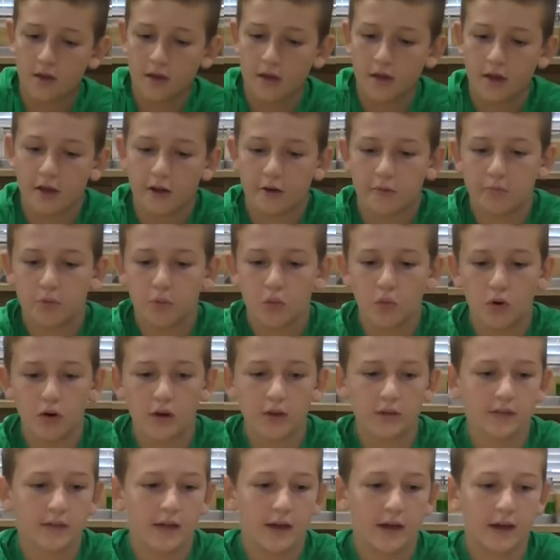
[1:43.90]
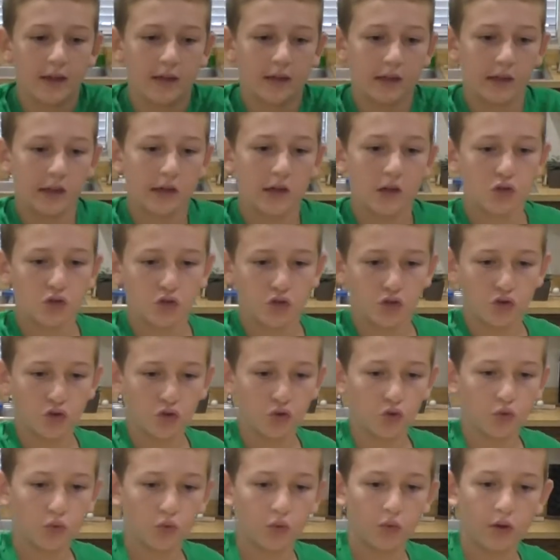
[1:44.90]
and pouring that
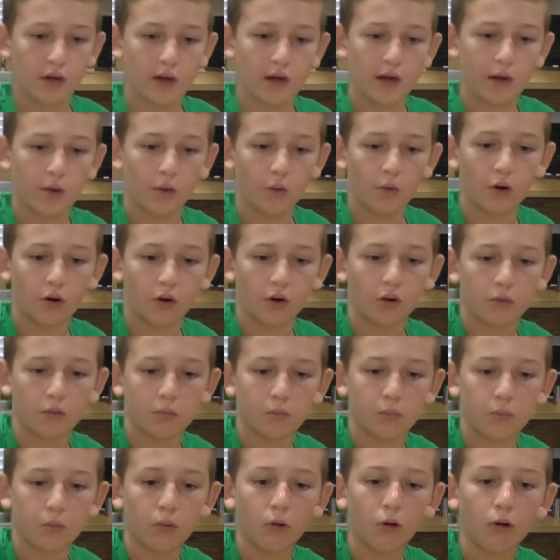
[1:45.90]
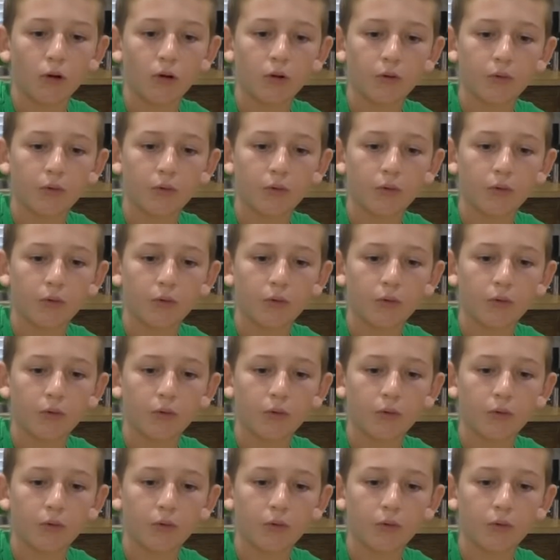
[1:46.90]
into our bowl.